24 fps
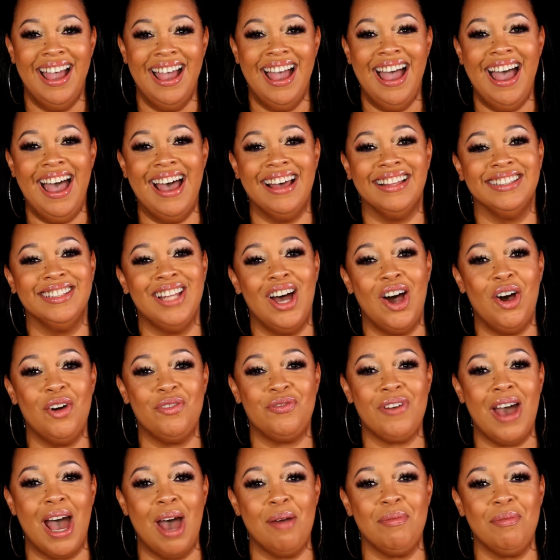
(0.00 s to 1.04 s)
Hello
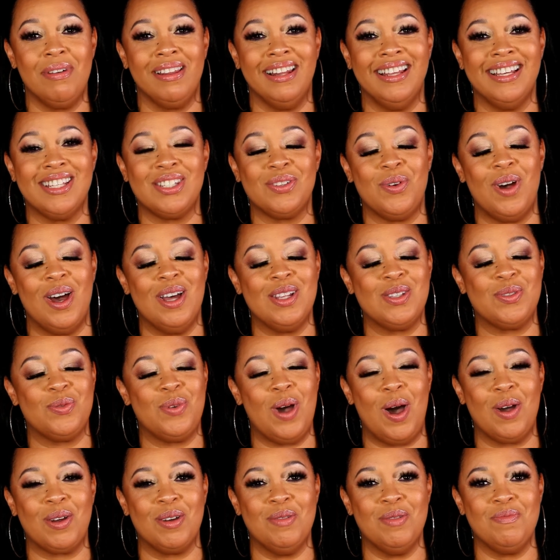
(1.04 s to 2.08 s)
fabulous ones,
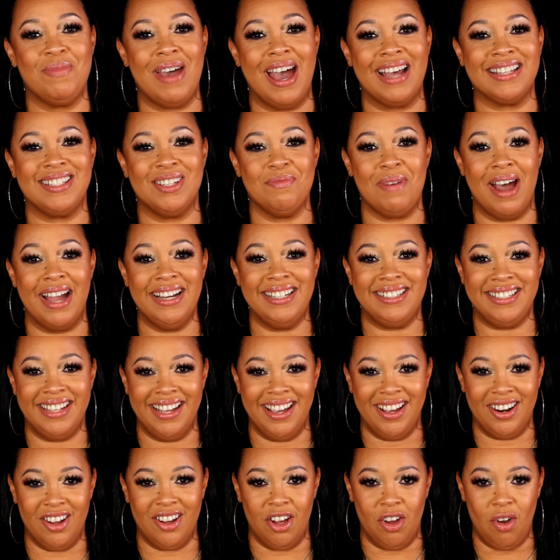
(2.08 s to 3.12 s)
welcome back to my
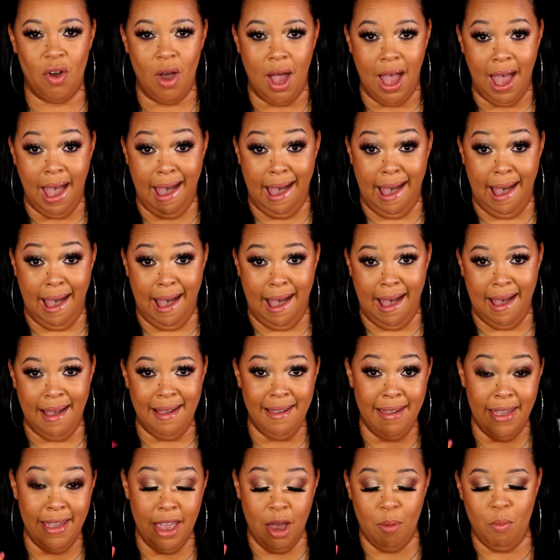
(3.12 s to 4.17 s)
channel. I
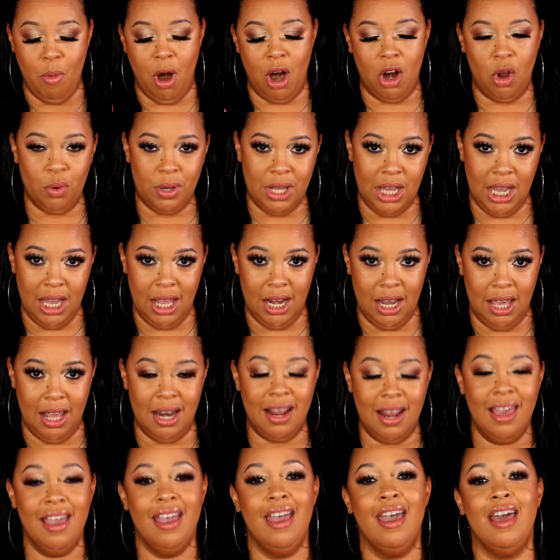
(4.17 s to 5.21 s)
am Marlo Keenan,
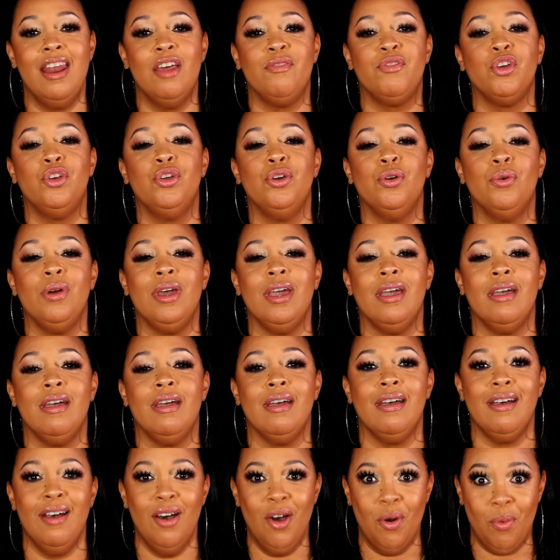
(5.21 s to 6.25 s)
and if you're new here,
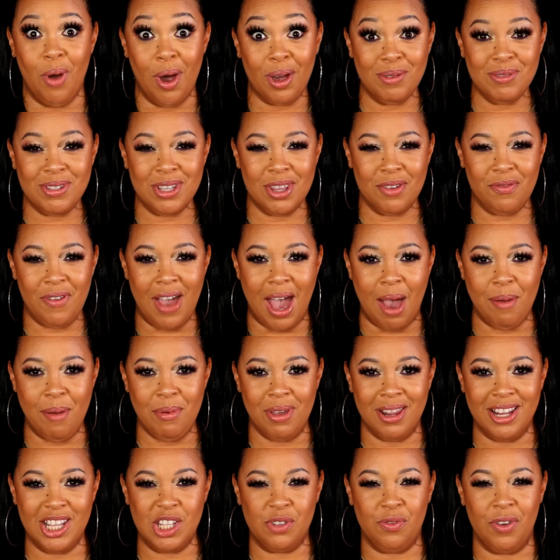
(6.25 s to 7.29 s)
welcome to the
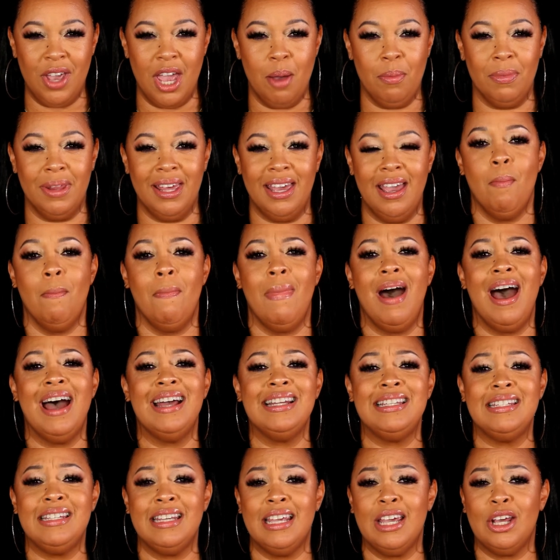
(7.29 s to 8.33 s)
fabulous family. My
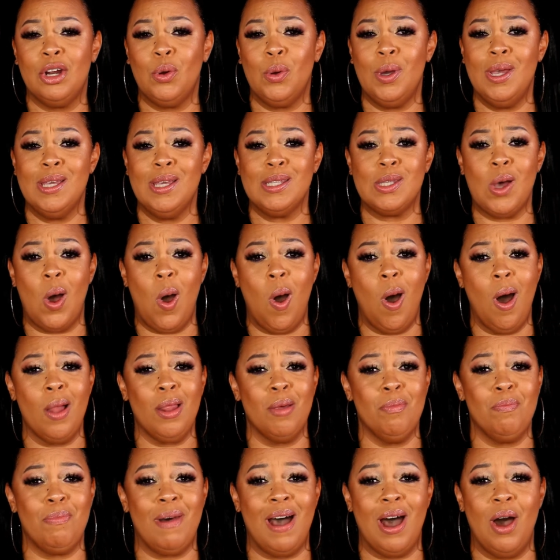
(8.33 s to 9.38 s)
channel is all
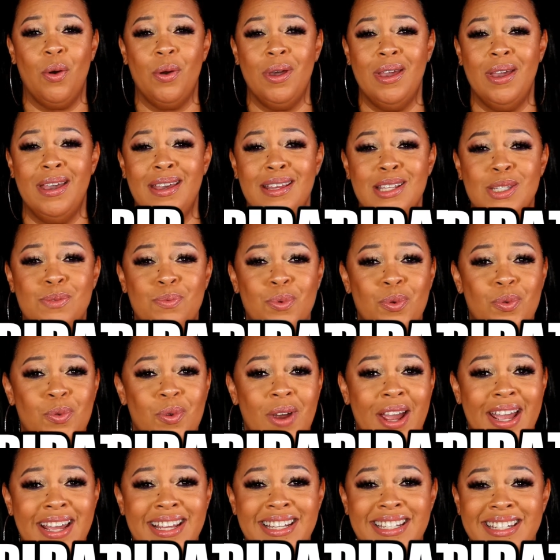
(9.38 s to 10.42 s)
about
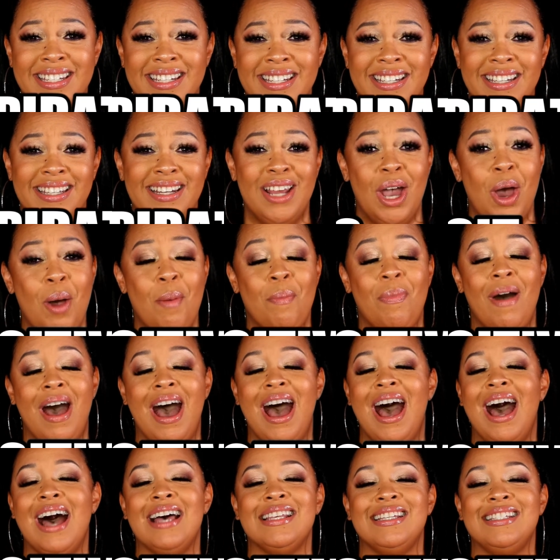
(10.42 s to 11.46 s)
inspiration,
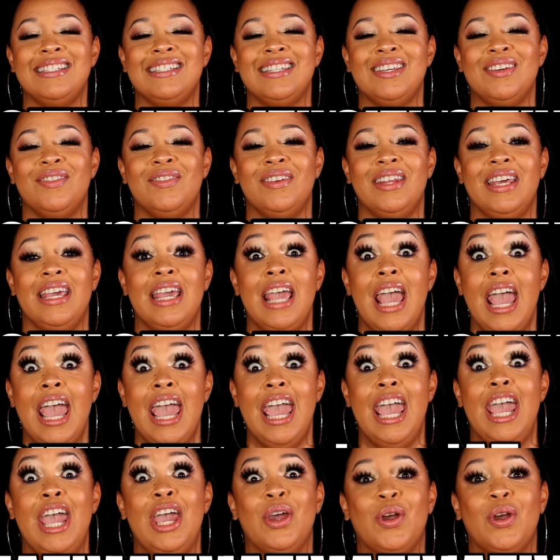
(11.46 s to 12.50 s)
positivity,
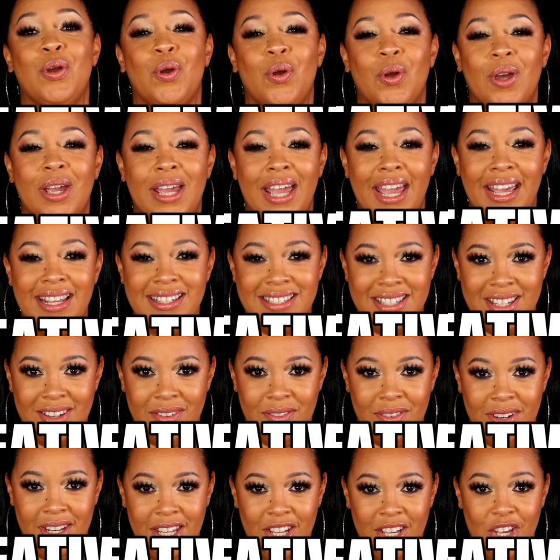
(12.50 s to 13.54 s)
and
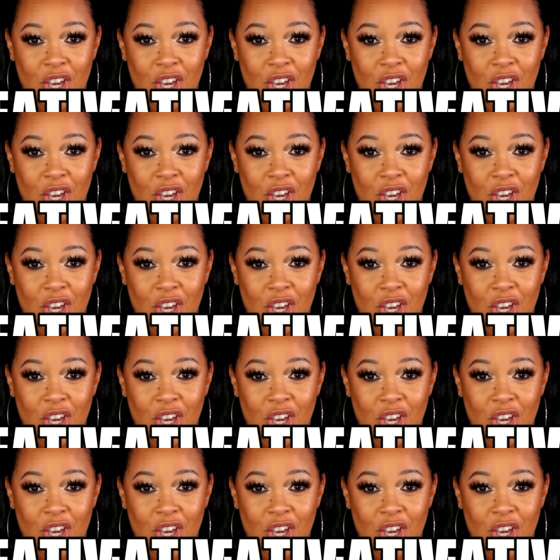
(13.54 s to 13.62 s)
creativity.